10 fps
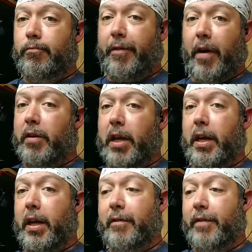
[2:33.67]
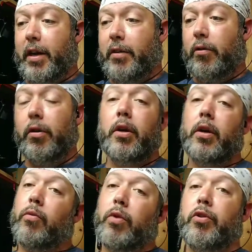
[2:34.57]
without getting in a vehicle.
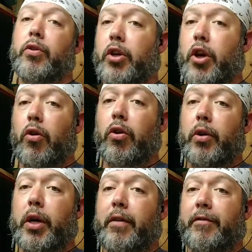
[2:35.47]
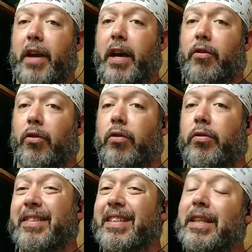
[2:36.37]
When you go in a vehicle
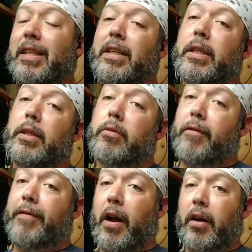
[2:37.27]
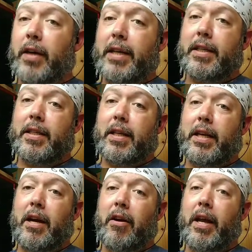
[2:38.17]
without a license to
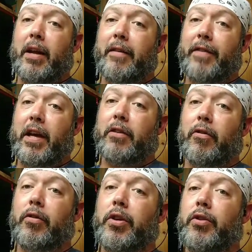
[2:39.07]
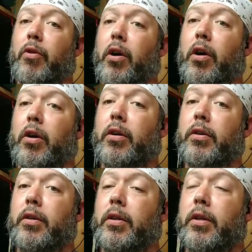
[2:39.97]
carry in a vehicle, you are
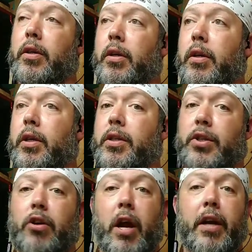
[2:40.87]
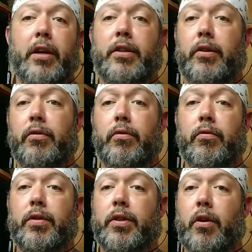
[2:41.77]
constrained
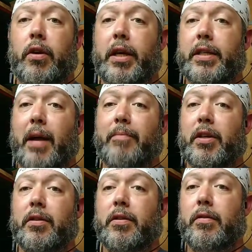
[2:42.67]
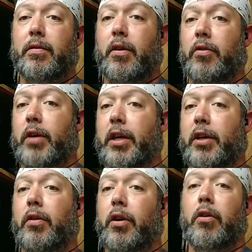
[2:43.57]
to certain exemptions. So like
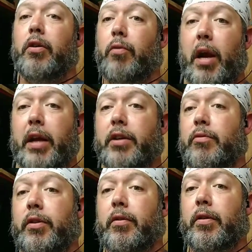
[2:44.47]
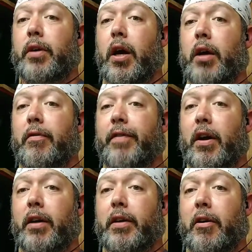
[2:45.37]
you can go to the range with your gun
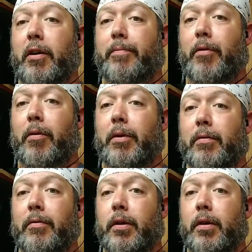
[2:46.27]
without a carry permit,